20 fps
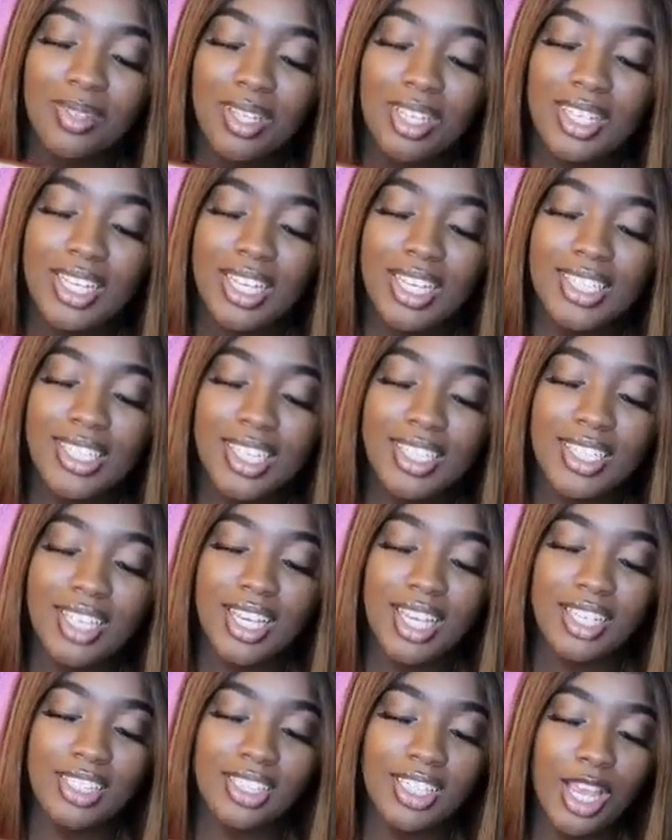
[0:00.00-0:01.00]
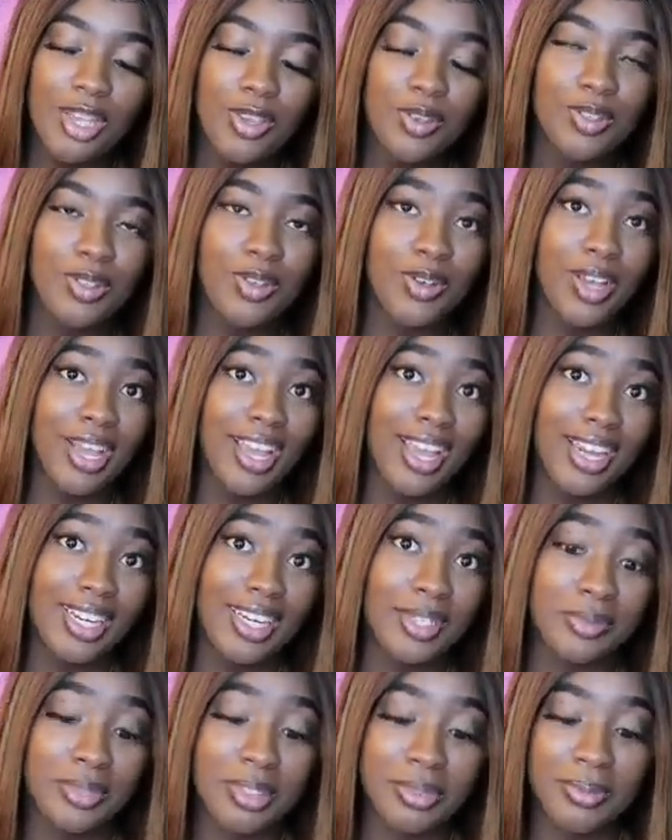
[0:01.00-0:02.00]
then he texted again, Shia is okay. I
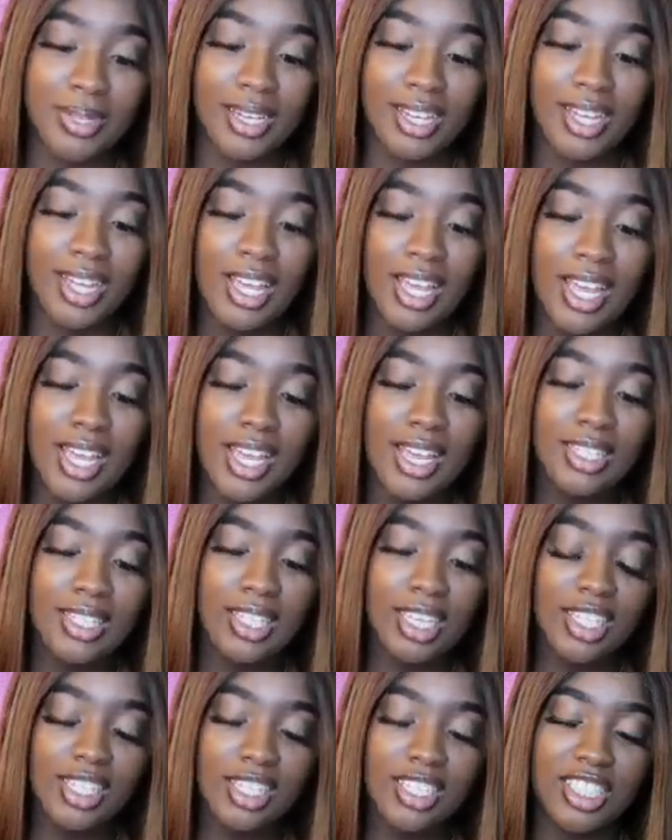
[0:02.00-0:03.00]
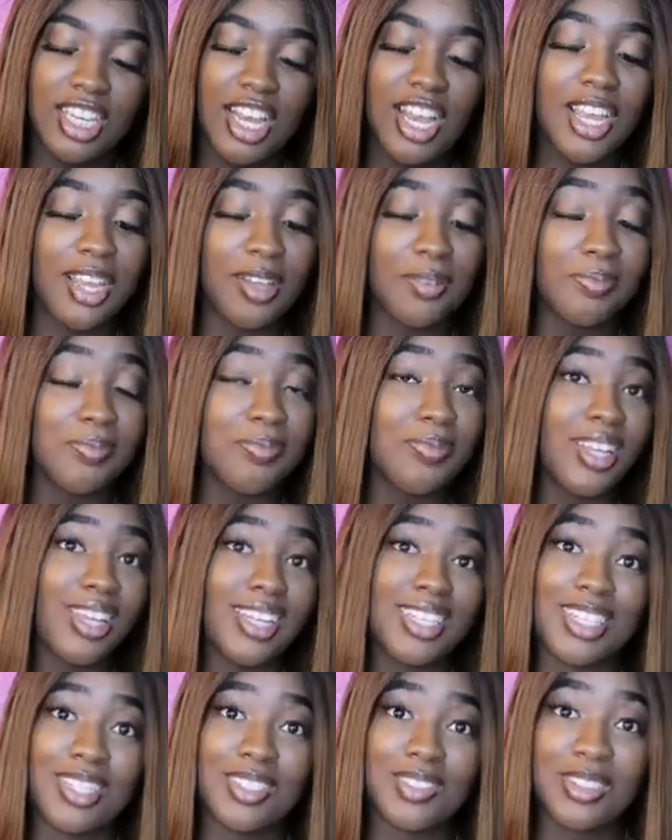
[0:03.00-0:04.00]
didn't respond. He said, Shia,
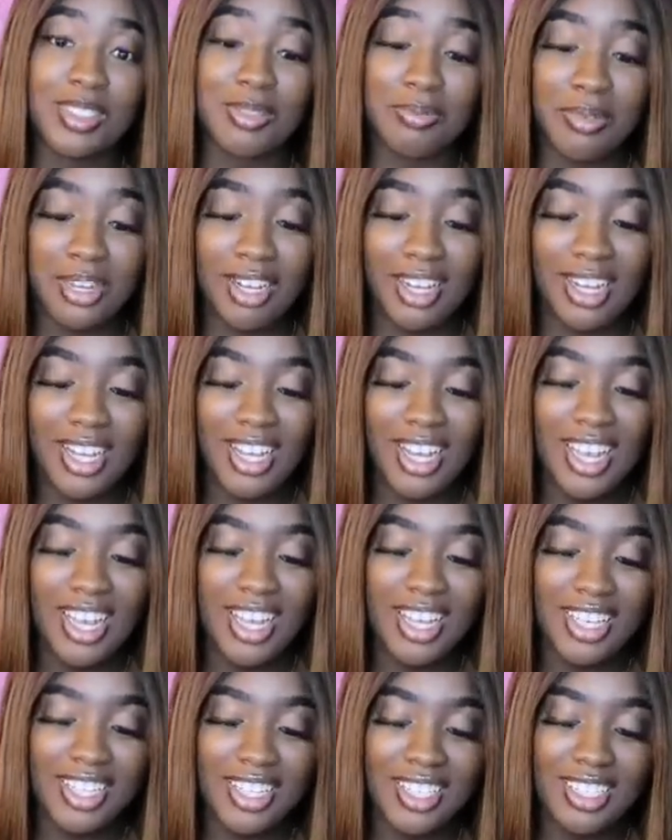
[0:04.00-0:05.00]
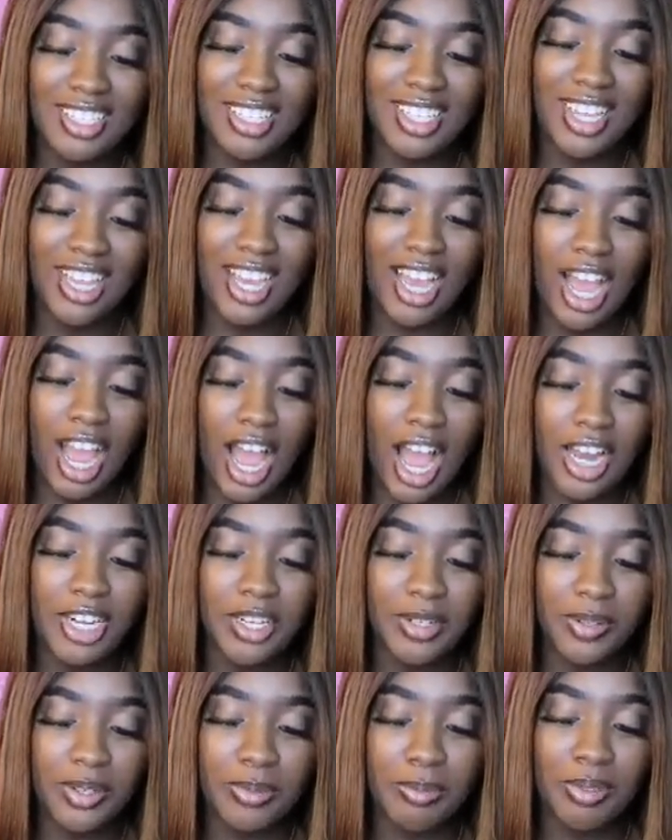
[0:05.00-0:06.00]
didn't respond. She said, I
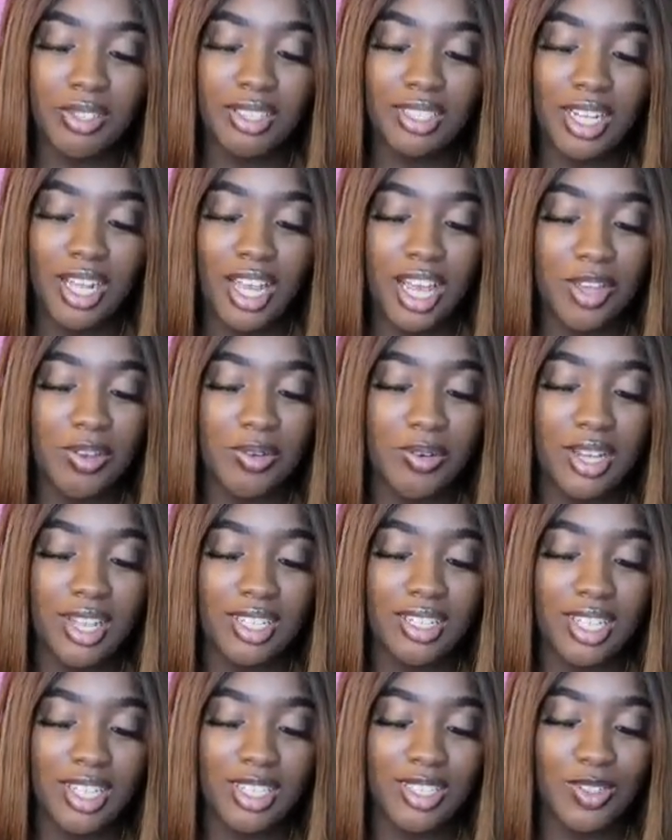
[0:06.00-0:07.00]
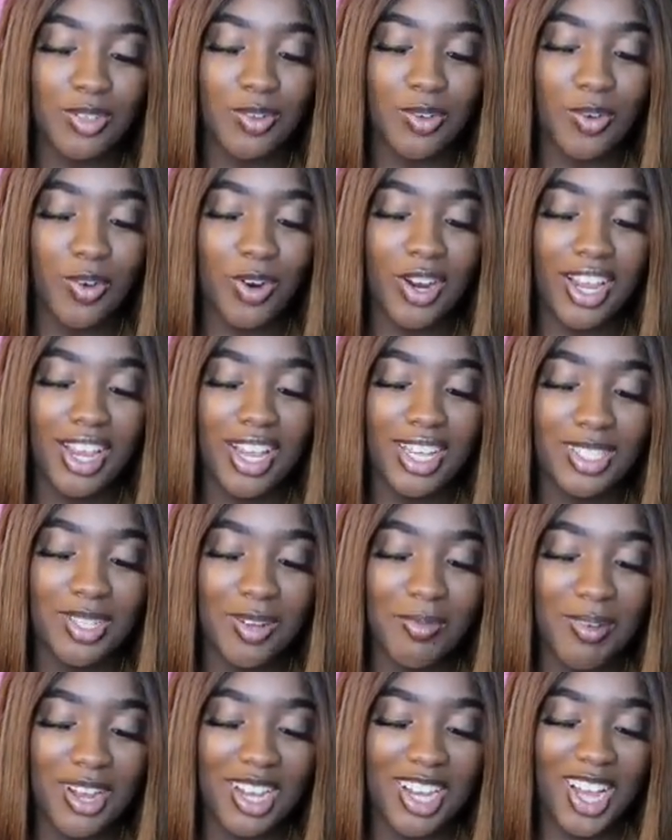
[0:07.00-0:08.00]
don't appreciate how you not texting me or
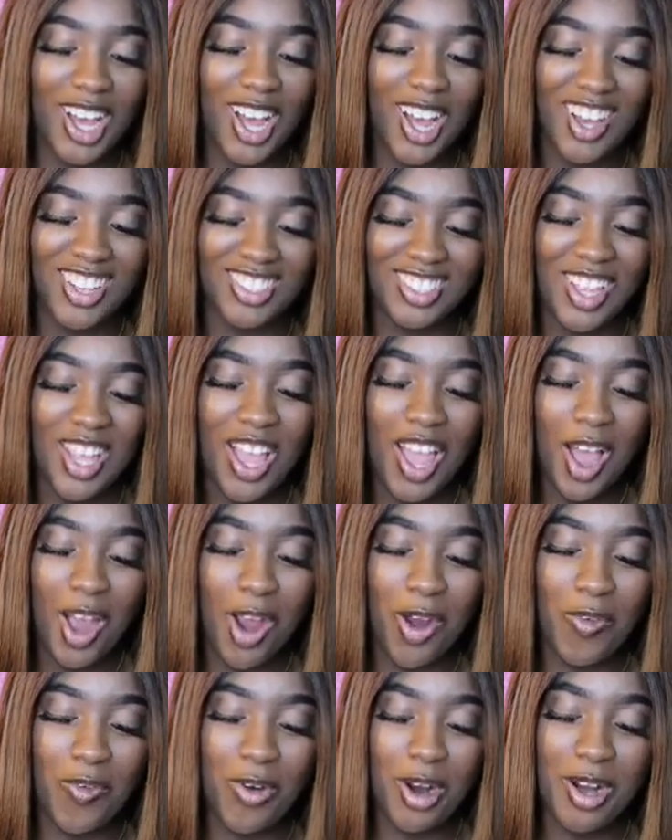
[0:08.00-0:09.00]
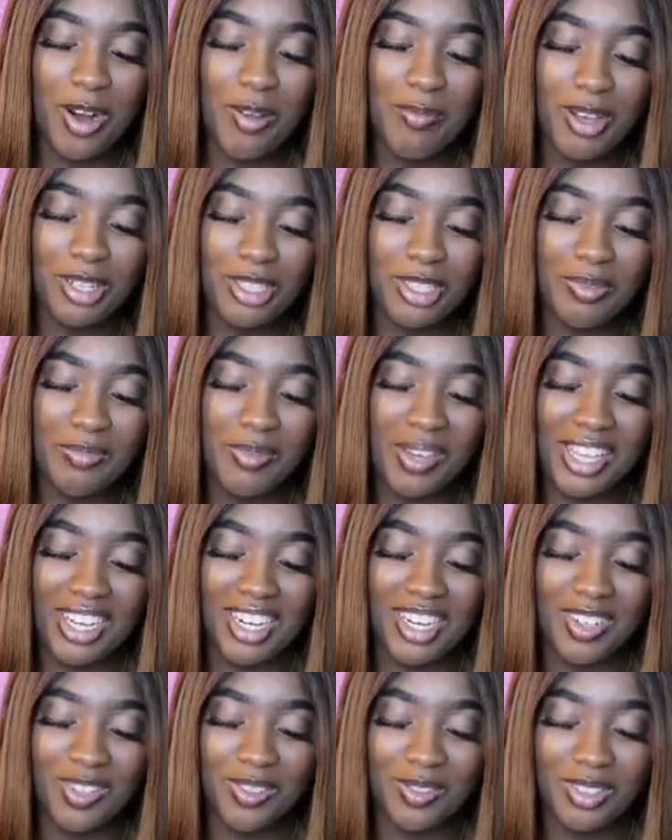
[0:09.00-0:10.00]
answering my calls. I'm worried about you
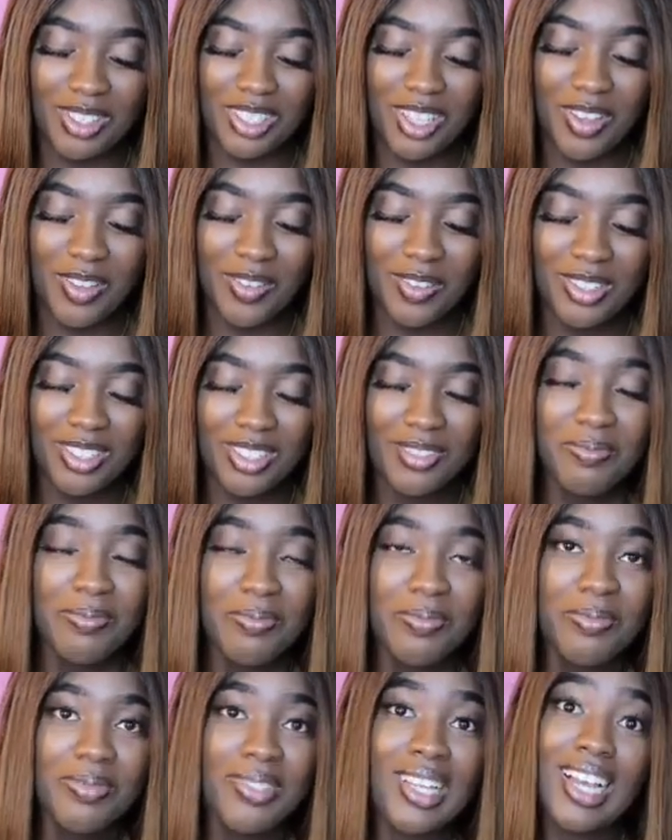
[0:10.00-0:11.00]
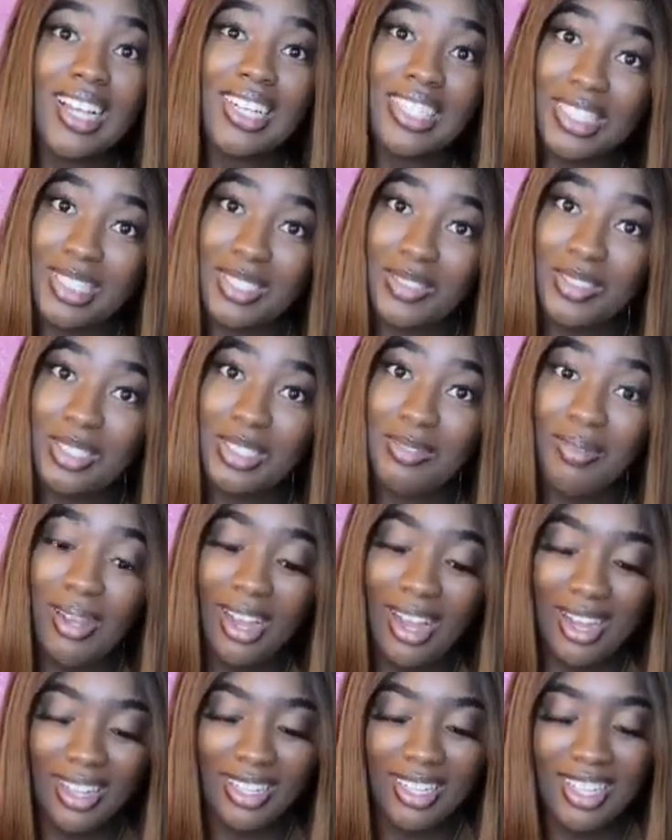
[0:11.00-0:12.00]
making it home safe. Didn't
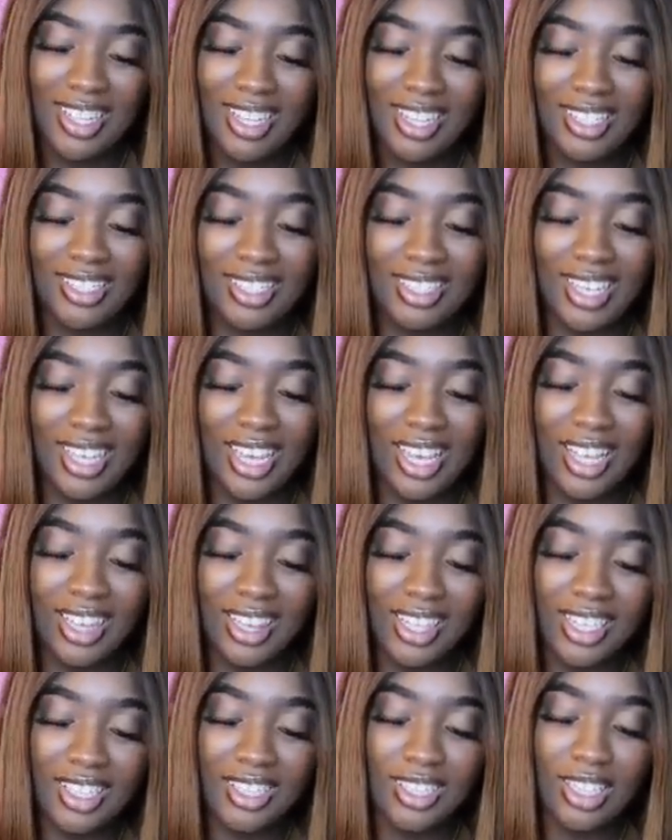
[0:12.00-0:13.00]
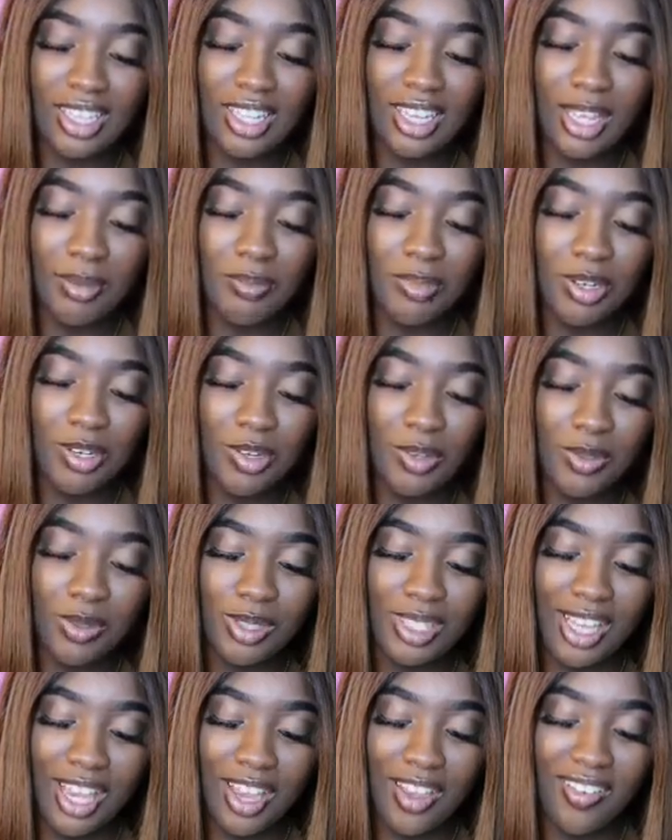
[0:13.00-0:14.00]
respond. He said, at least let me know you
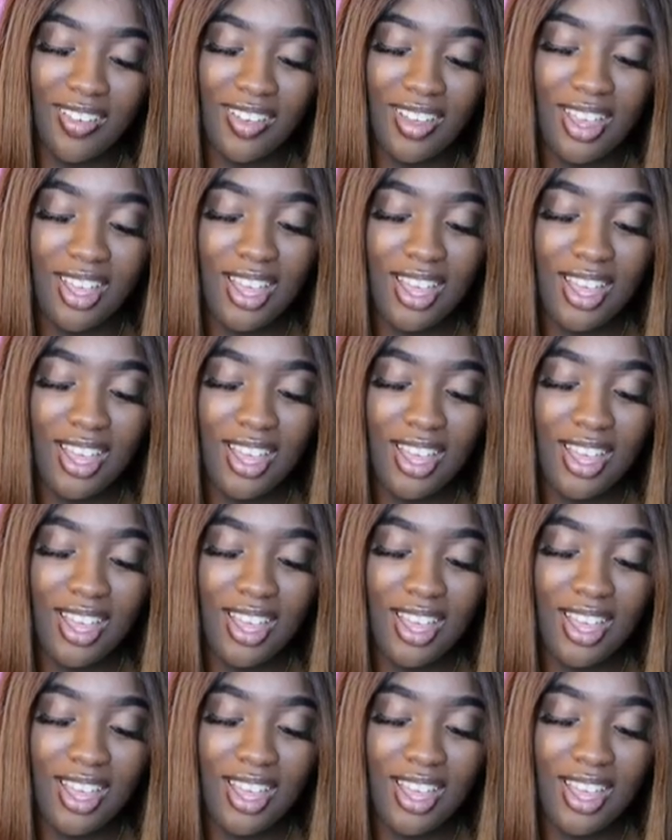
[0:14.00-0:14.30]
safe.